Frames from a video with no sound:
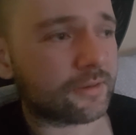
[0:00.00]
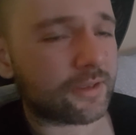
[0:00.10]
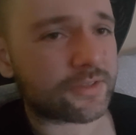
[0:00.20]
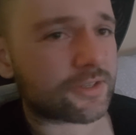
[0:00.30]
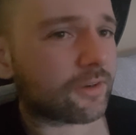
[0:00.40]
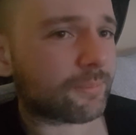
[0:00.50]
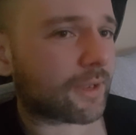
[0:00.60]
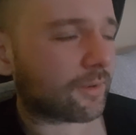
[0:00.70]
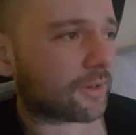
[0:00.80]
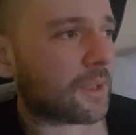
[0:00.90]
it's not
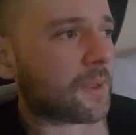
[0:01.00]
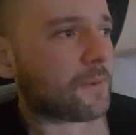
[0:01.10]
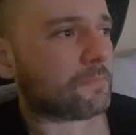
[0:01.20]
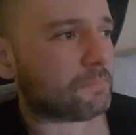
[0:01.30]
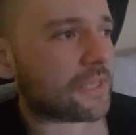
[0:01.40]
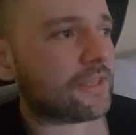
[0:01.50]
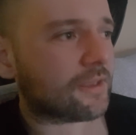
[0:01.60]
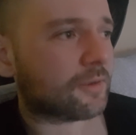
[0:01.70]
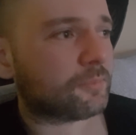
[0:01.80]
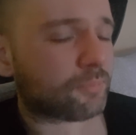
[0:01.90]
about
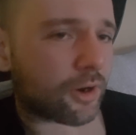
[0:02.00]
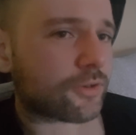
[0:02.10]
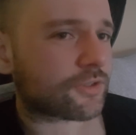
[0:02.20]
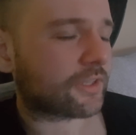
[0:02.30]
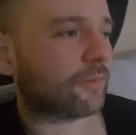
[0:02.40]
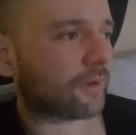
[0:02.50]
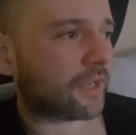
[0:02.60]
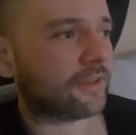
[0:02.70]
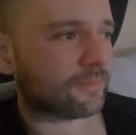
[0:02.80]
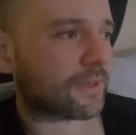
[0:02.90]
me personally
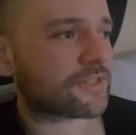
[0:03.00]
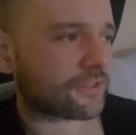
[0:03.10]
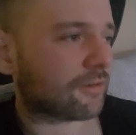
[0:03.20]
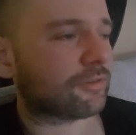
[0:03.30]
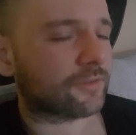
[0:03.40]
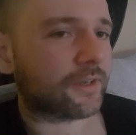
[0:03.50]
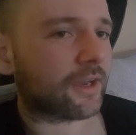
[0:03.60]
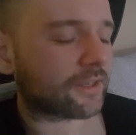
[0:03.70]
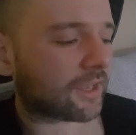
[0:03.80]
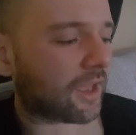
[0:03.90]
writing the best software that
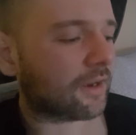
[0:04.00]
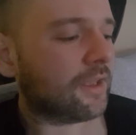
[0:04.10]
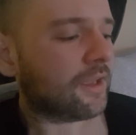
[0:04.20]
I can.